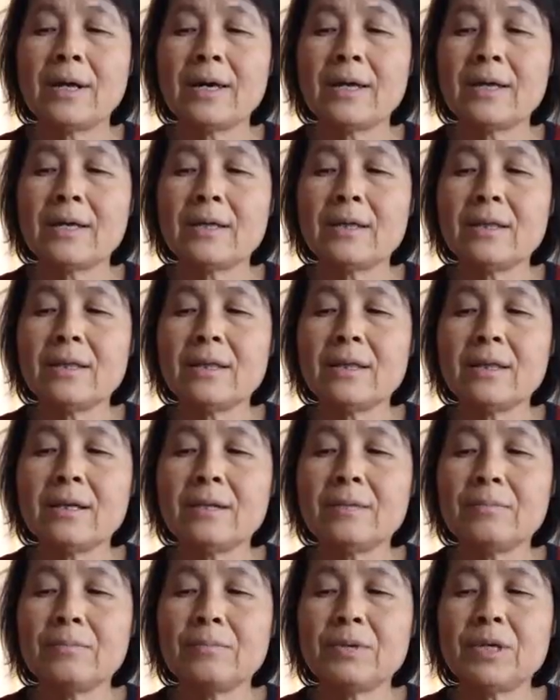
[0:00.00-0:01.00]
In
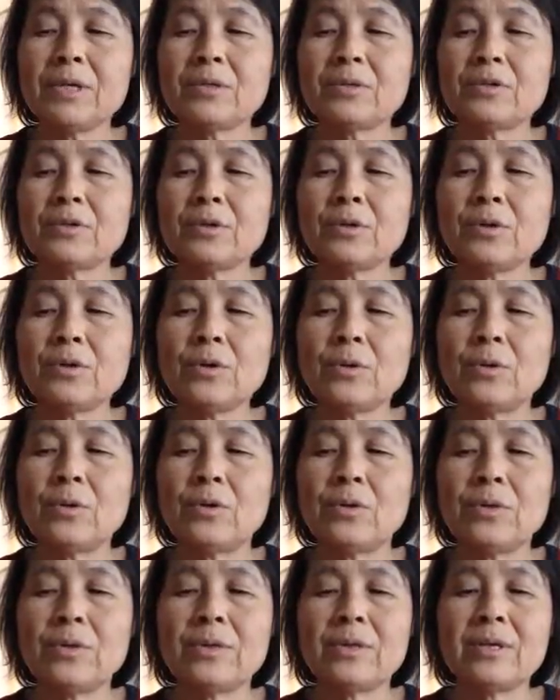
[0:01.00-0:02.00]
the picture
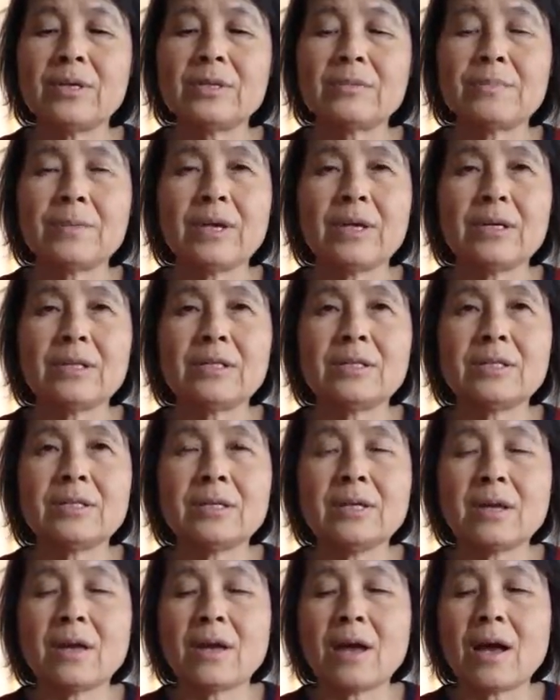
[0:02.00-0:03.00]
on this
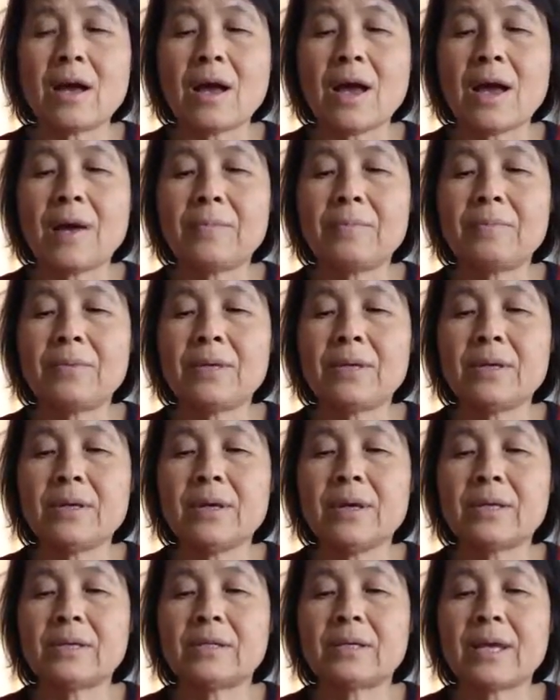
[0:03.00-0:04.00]
page, Abby
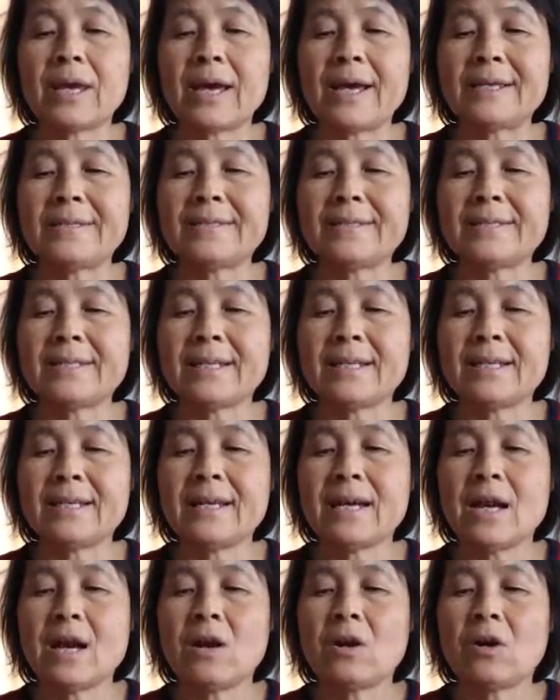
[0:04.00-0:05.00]
and Cassie
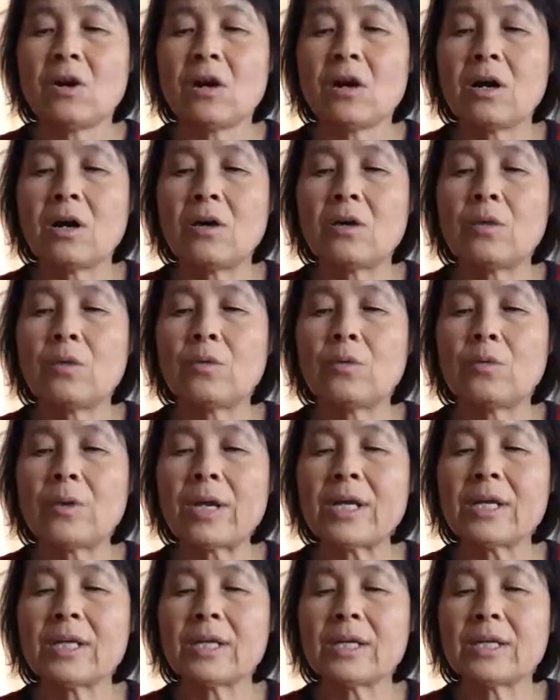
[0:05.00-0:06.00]
are
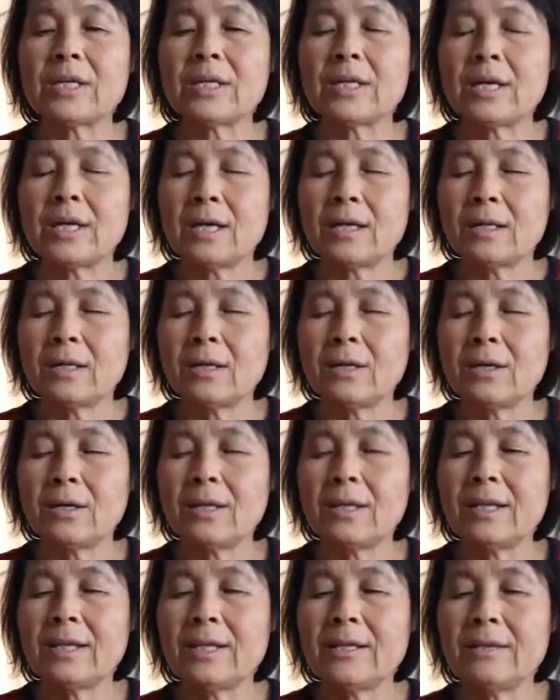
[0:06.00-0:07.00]
raking the
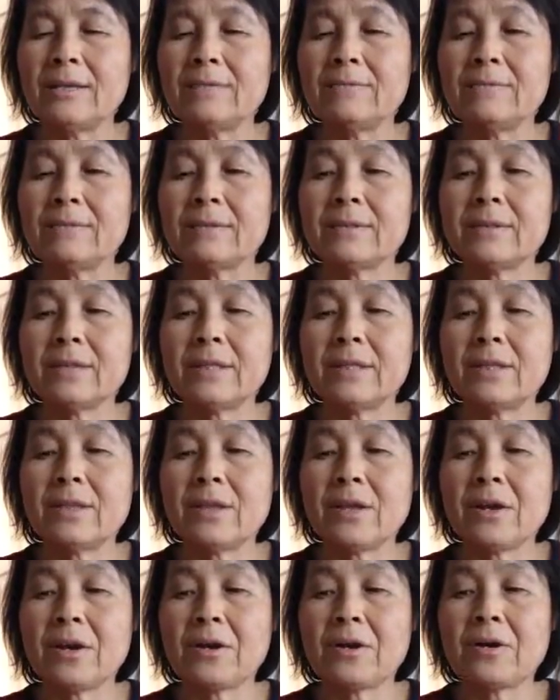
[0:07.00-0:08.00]
leaves in
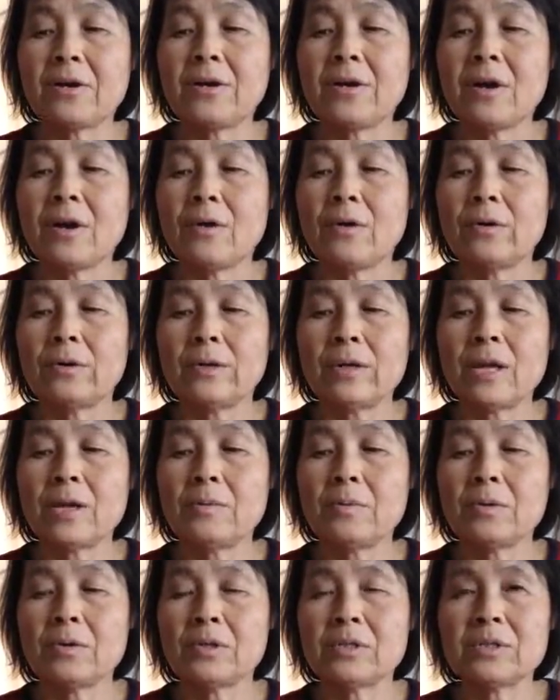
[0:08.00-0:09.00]
their
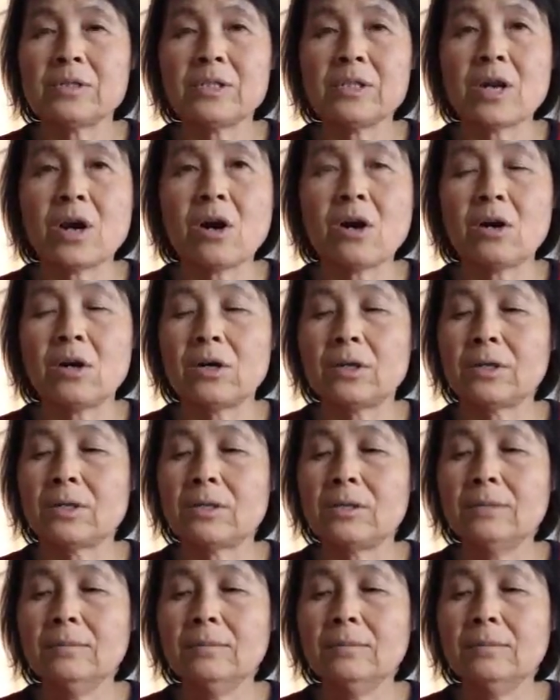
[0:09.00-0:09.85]
neighbor's yard.